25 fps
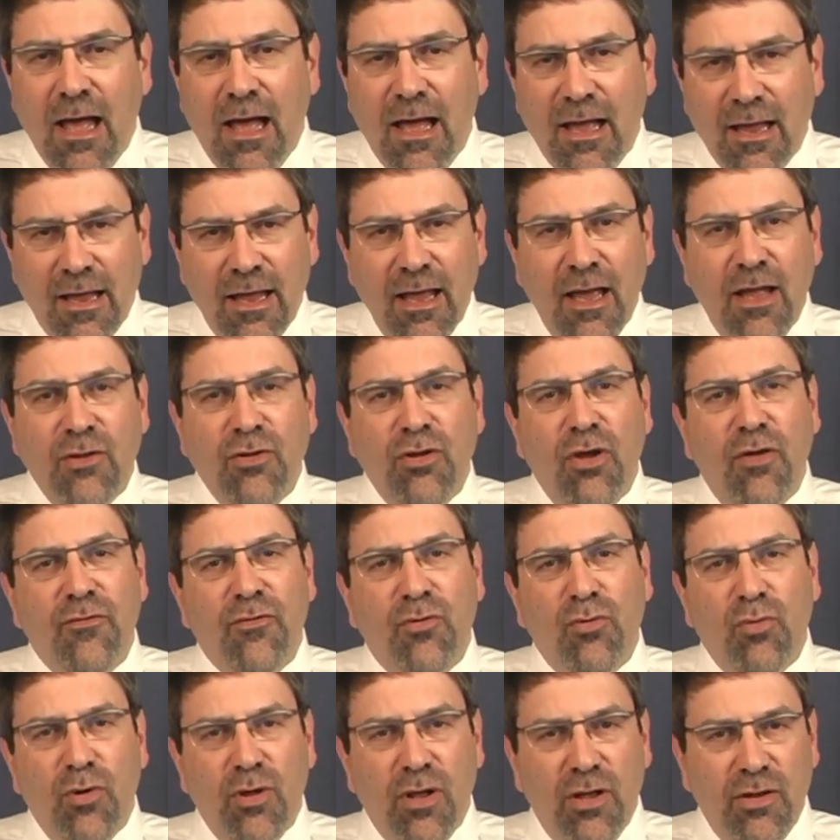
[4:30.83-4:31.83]
Again, you have
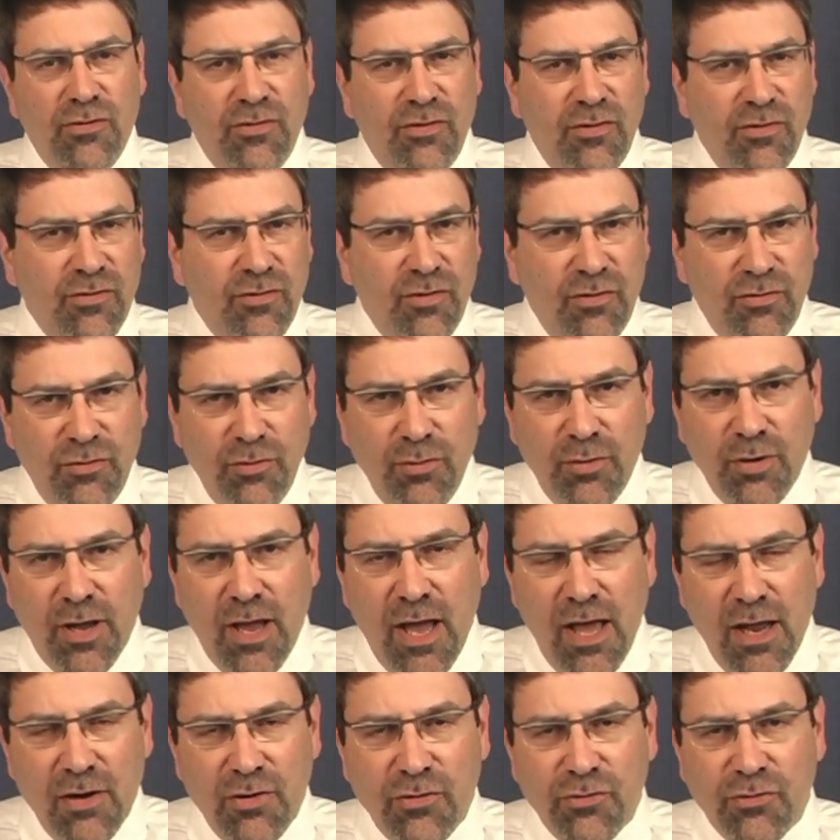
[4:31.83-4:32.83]
to realize these
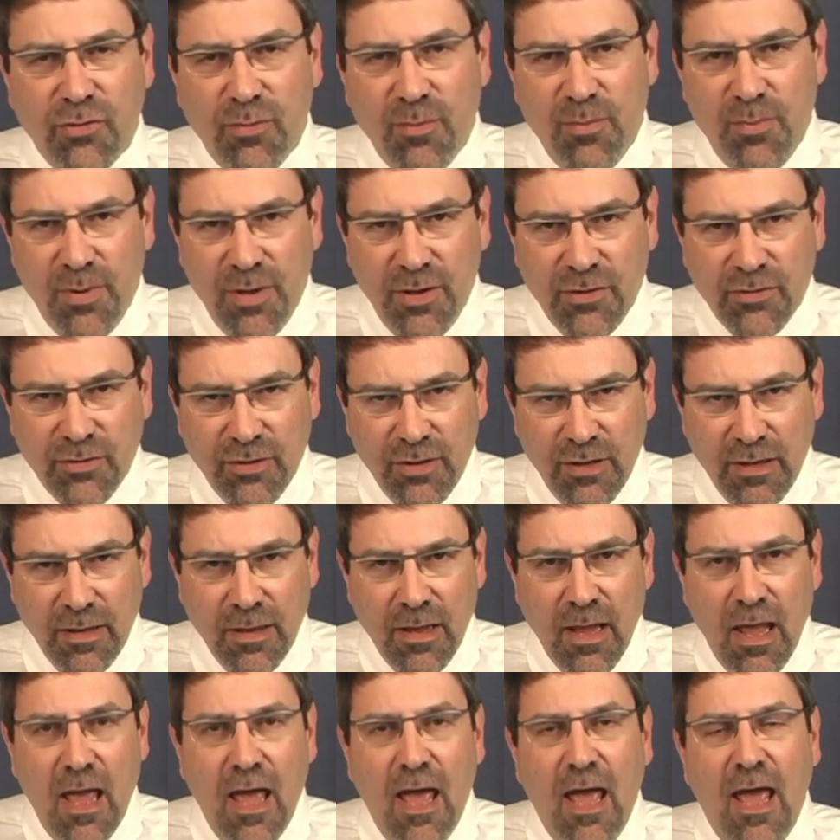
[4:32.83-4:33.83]
adjudicators are busy,
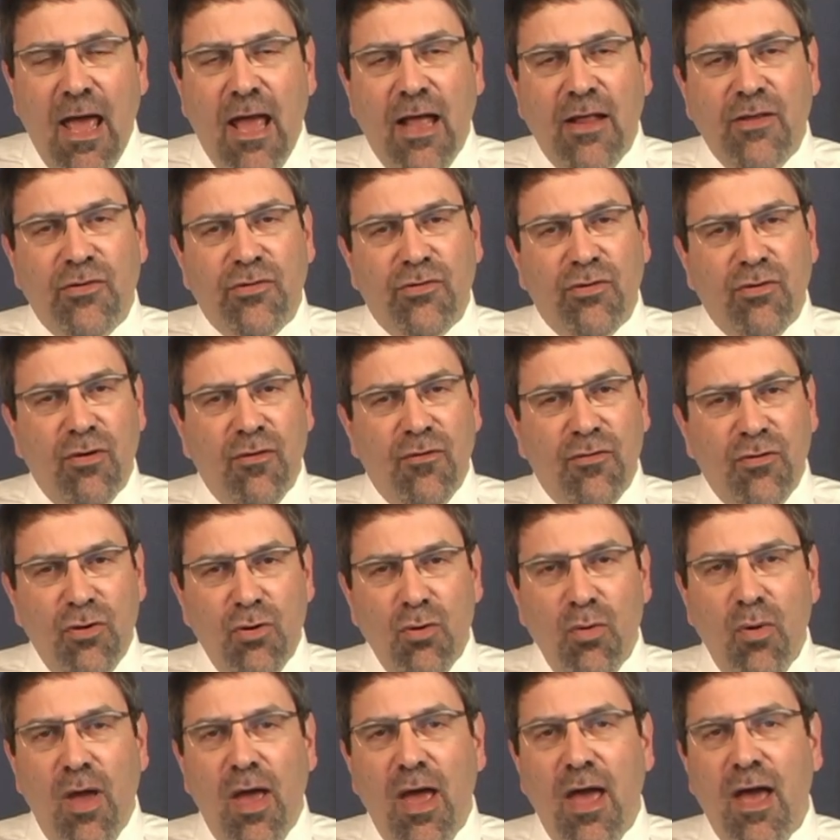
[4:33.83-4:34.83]
and so if
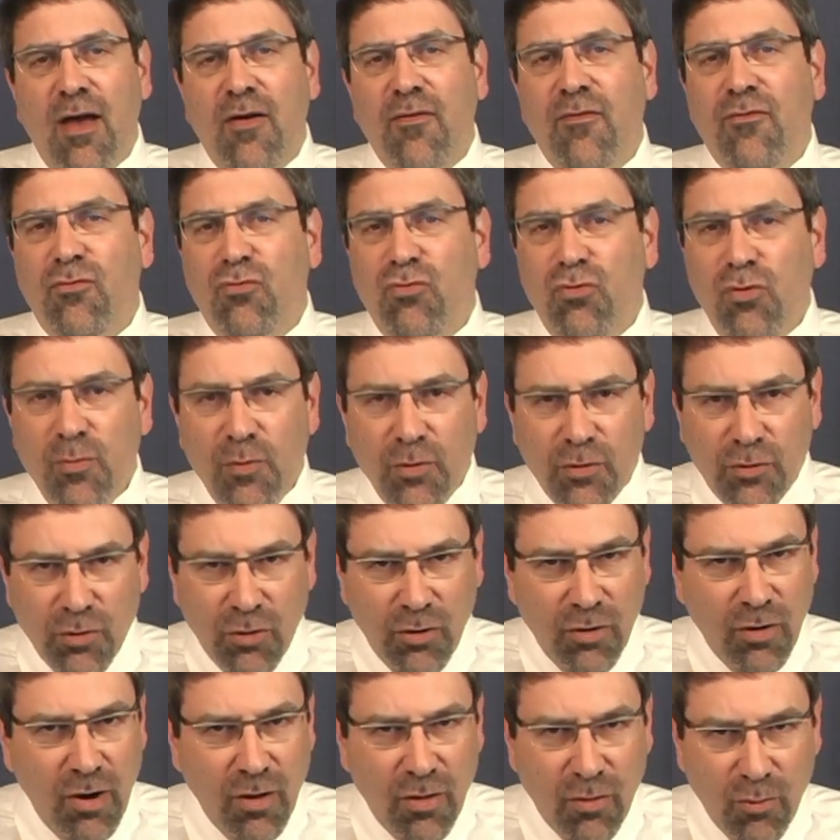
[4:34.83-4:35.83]
you have
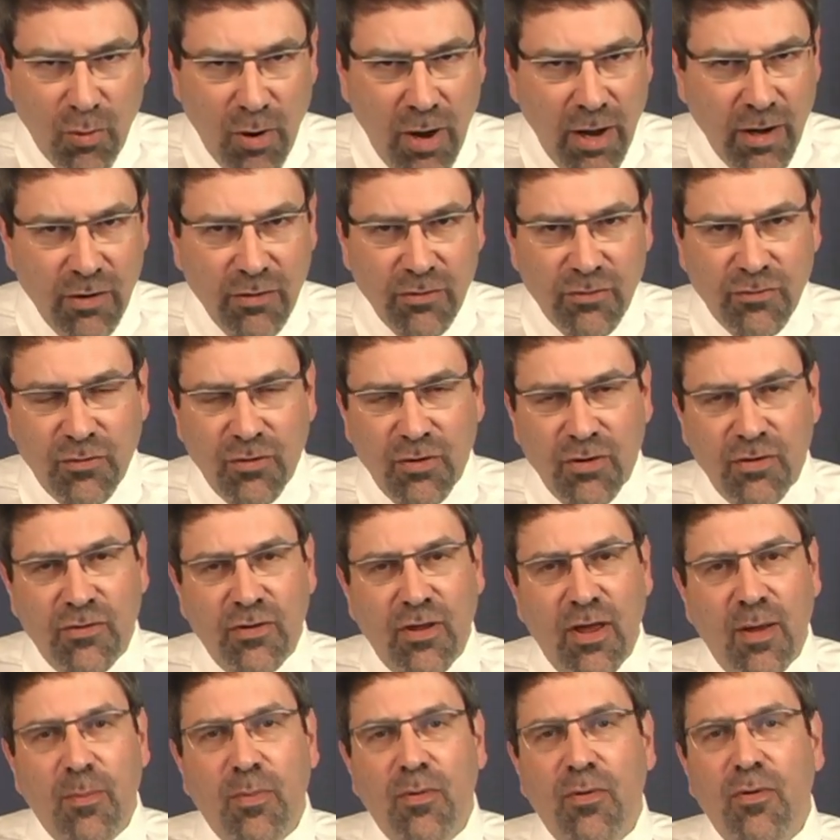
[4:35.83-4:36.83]
rheumatoid arthritis, for
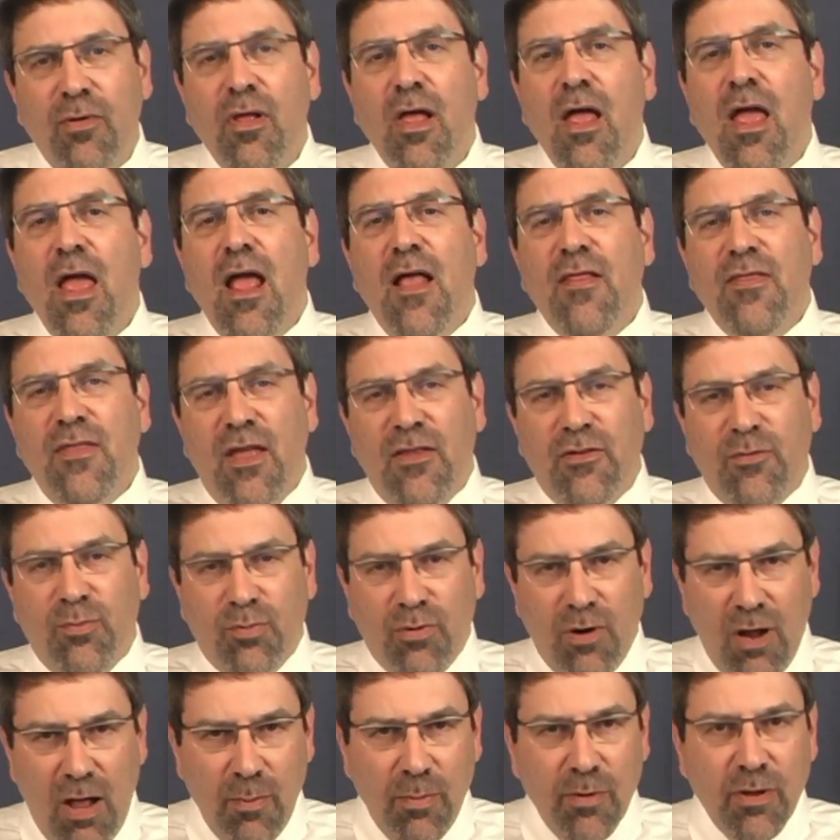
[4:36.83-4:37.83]
example, that's
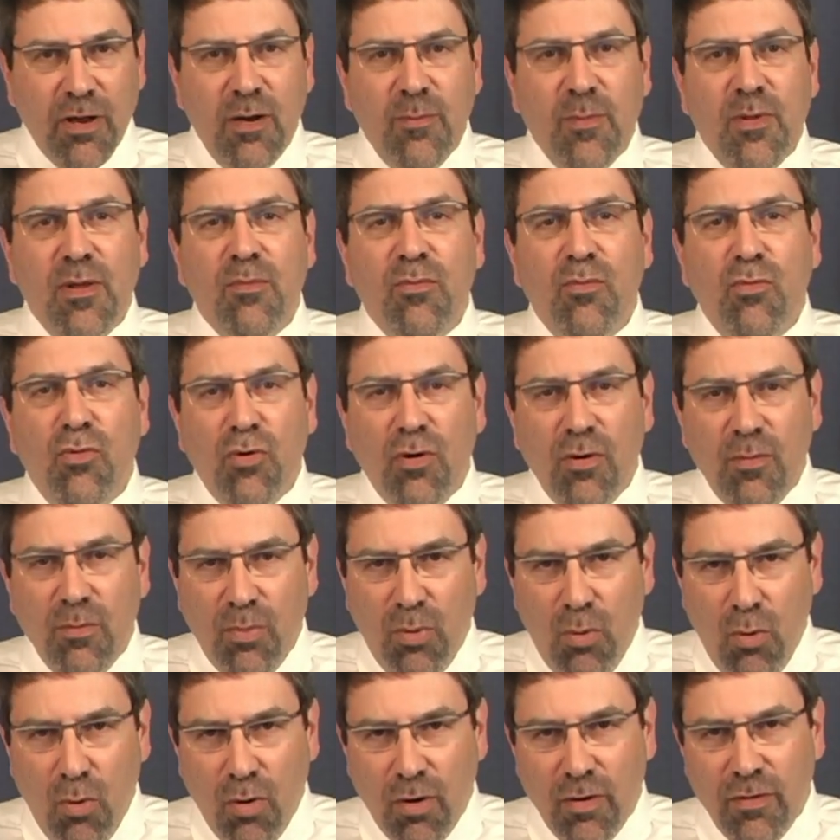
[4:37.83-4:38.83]
probably going to be more
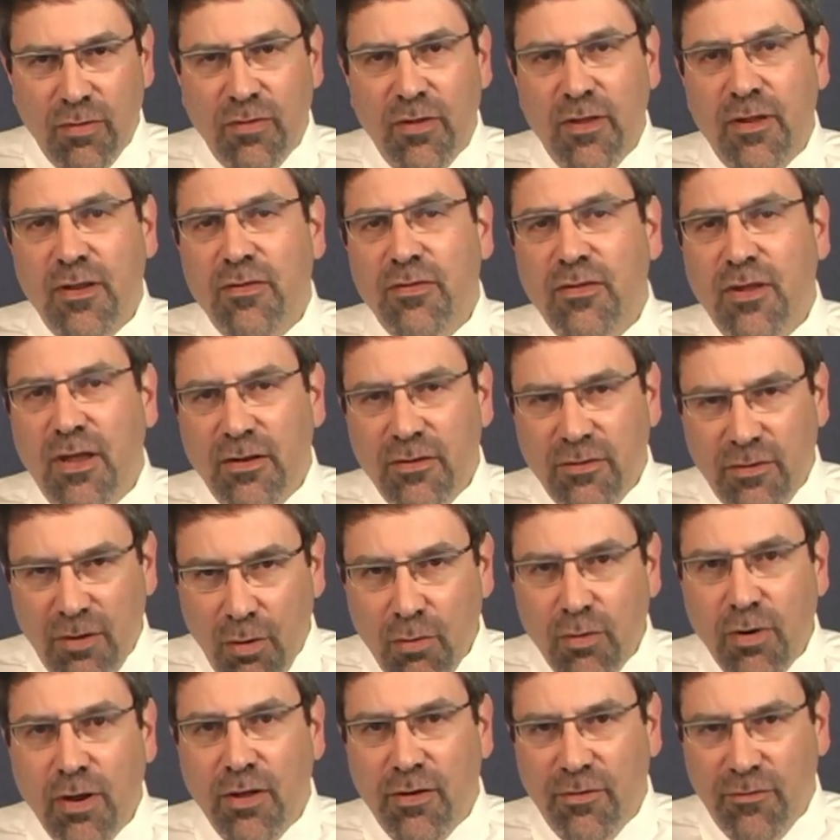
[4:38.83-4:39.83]
important than
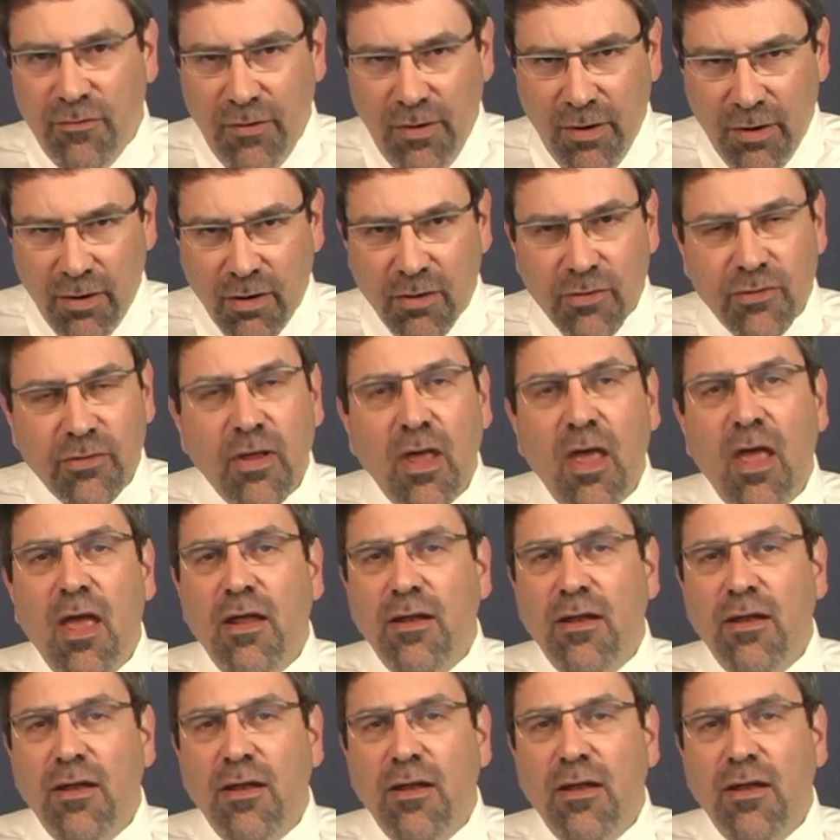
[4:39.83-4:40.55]
toenail fungus.